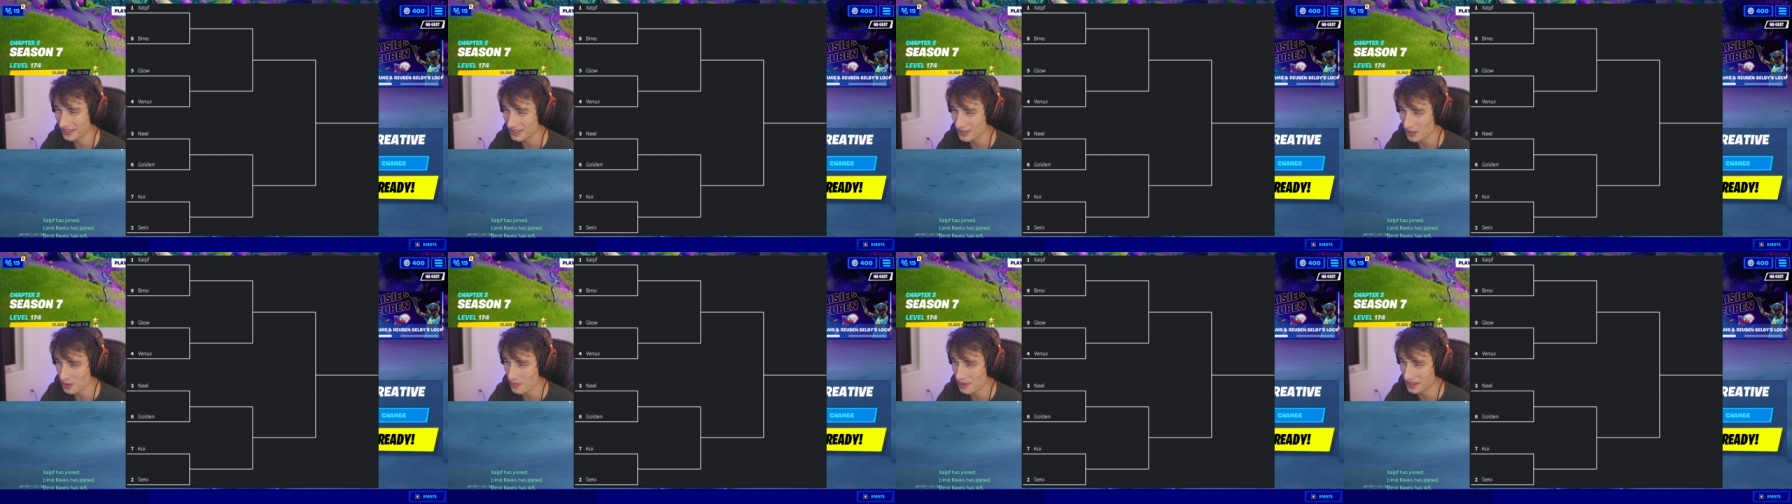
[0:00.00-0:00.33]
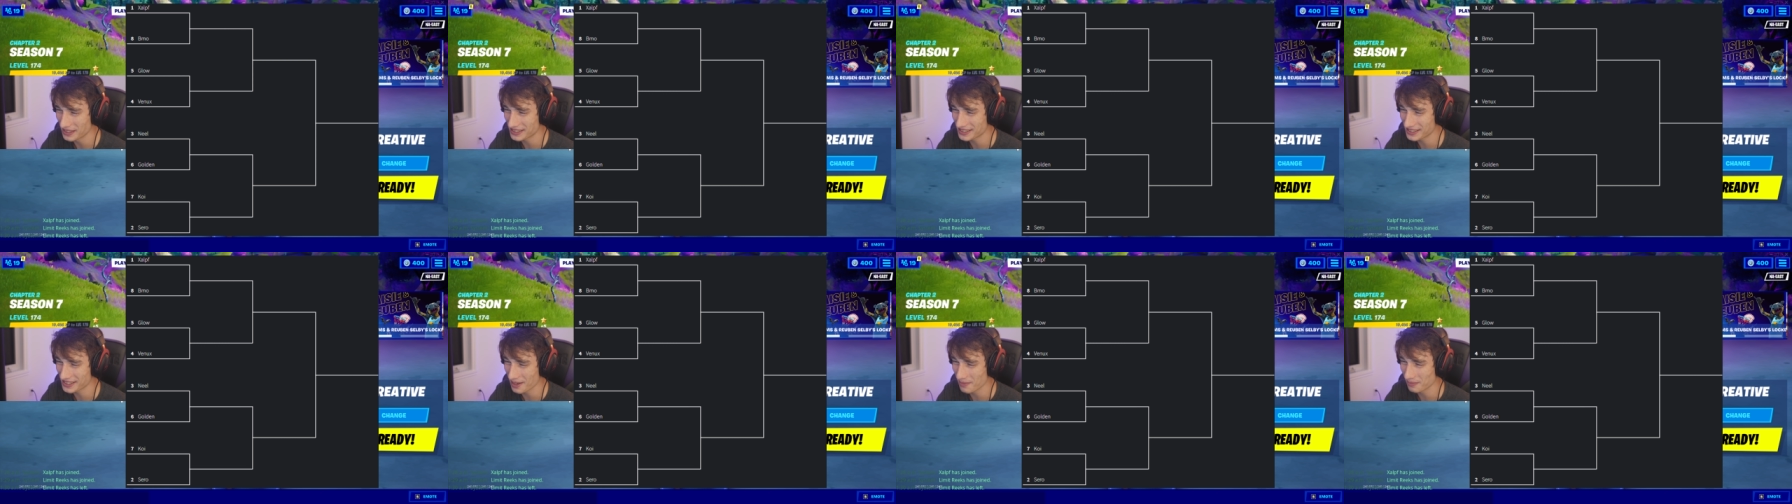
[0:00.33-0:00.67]
You missed
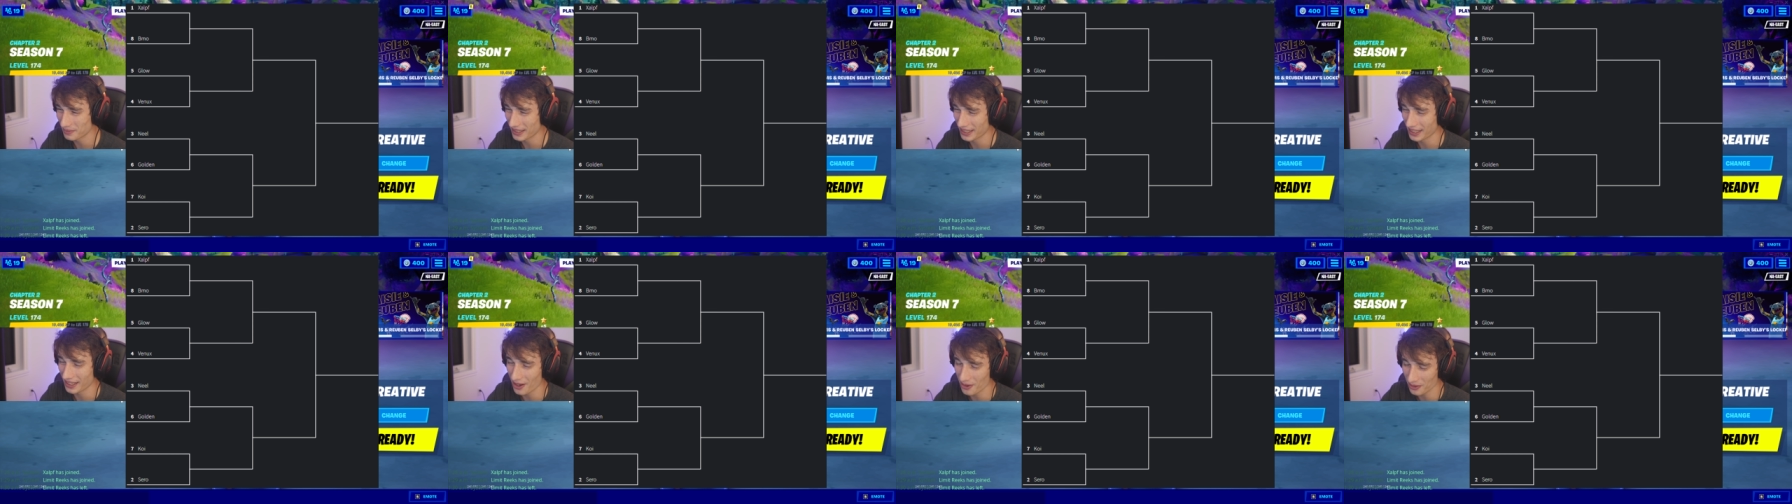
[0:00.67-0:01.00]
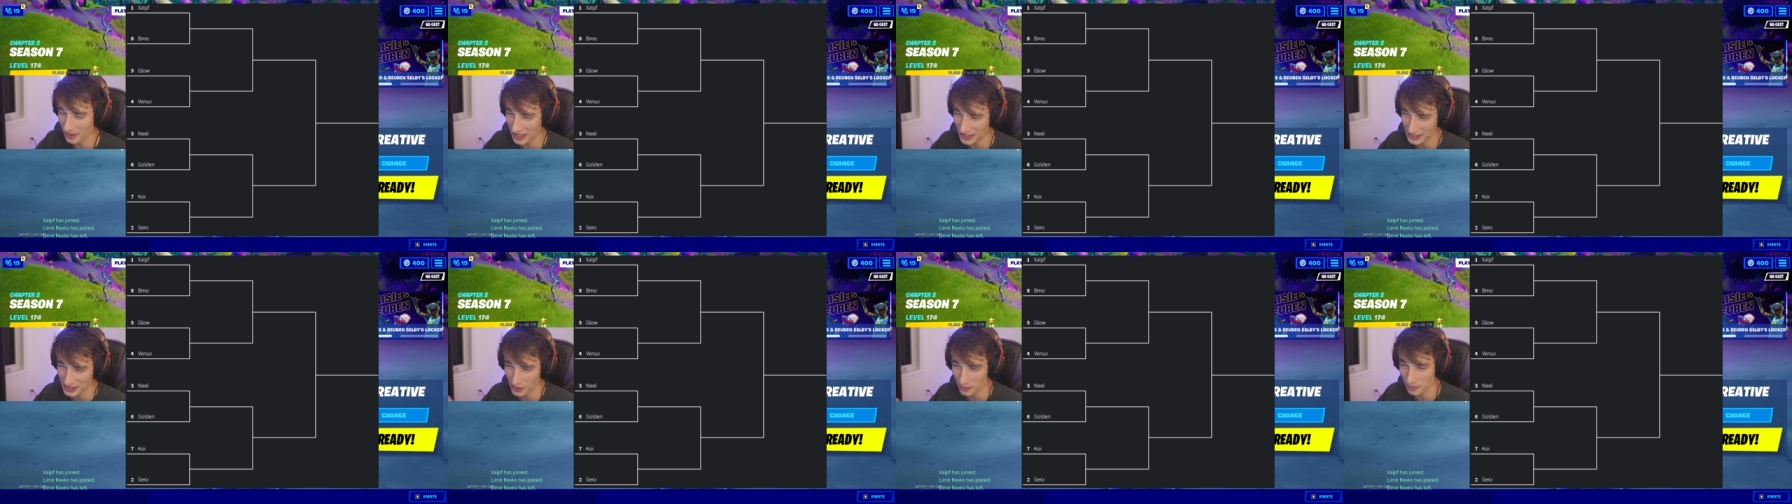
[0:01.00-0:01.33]
yeah. something.
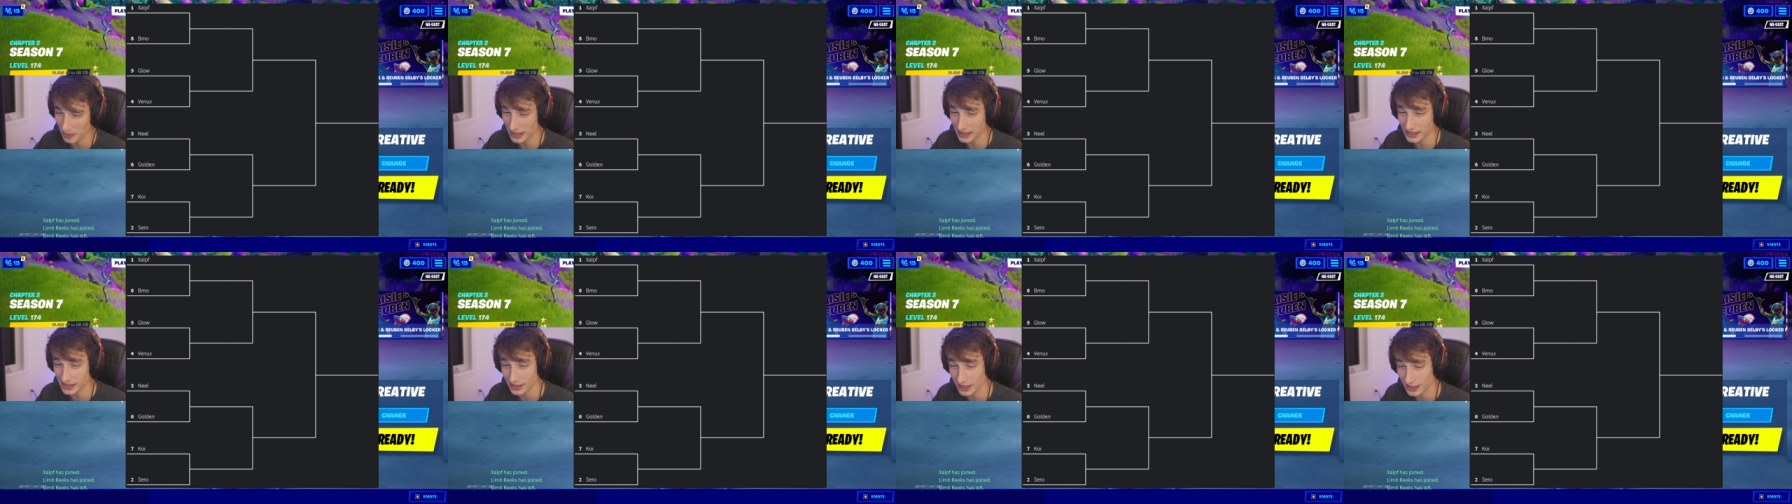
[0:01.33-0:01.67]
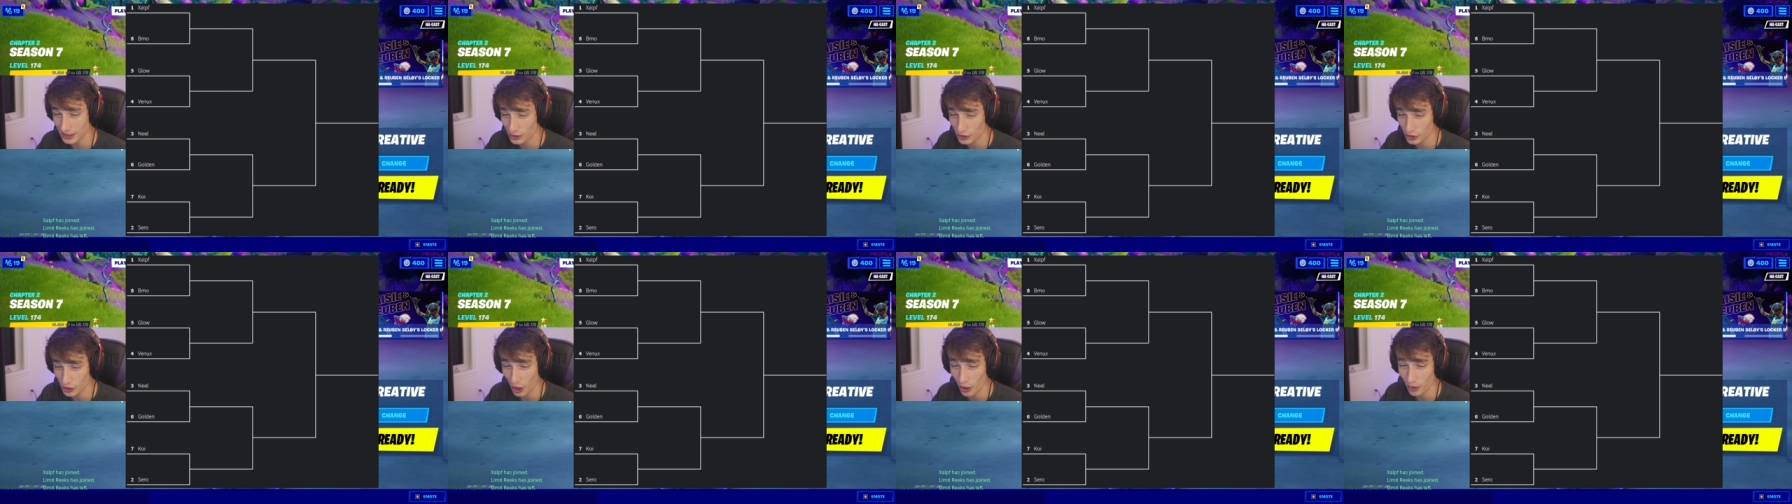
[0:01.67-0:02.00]
Okay, so basically it's
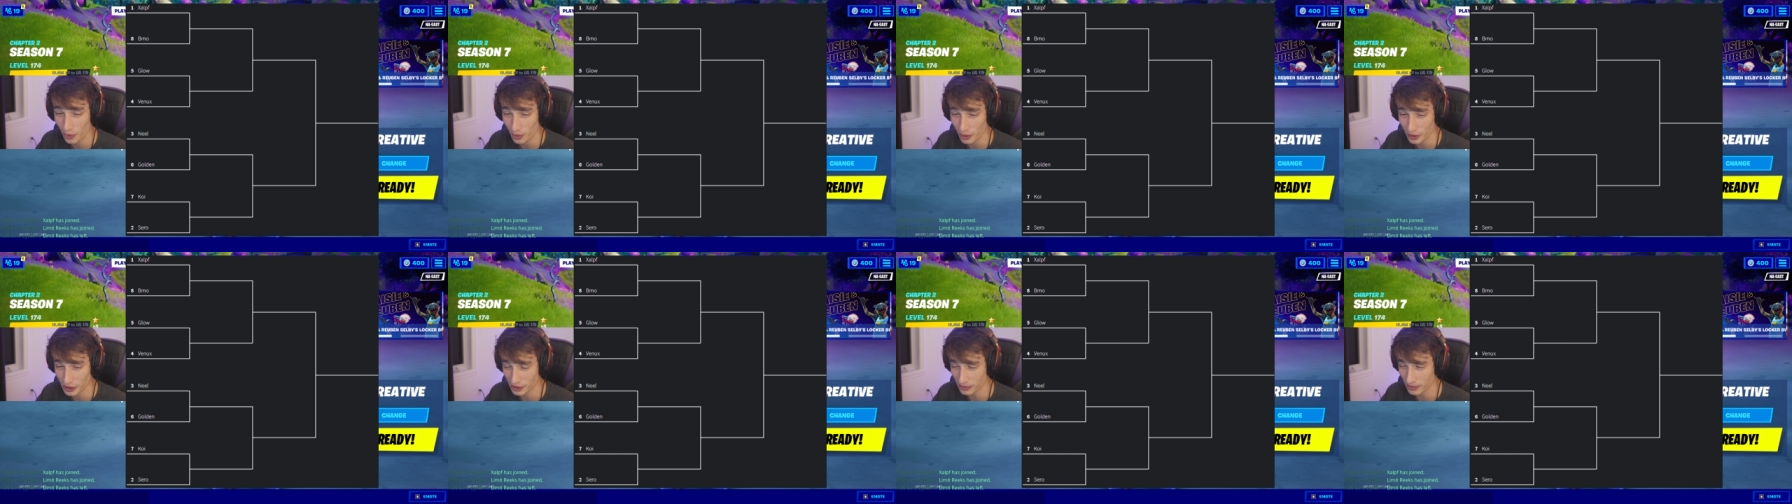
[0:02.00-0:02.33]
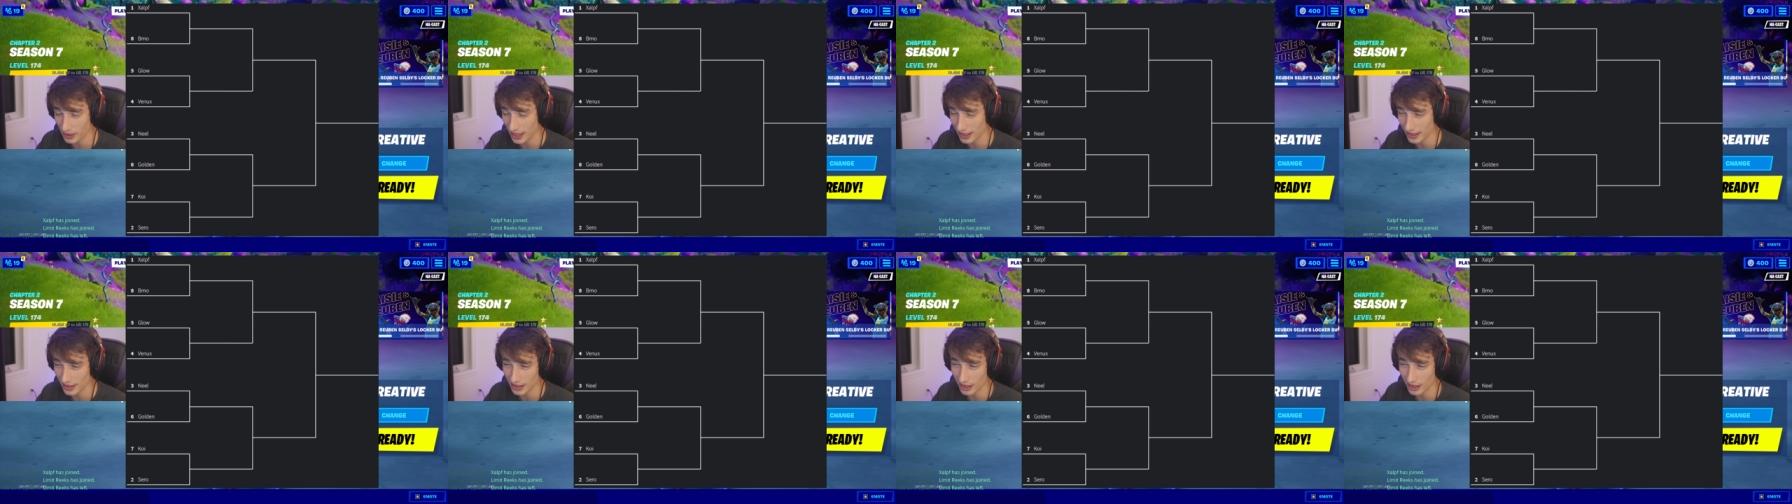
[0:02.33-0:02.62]
zone wars, right?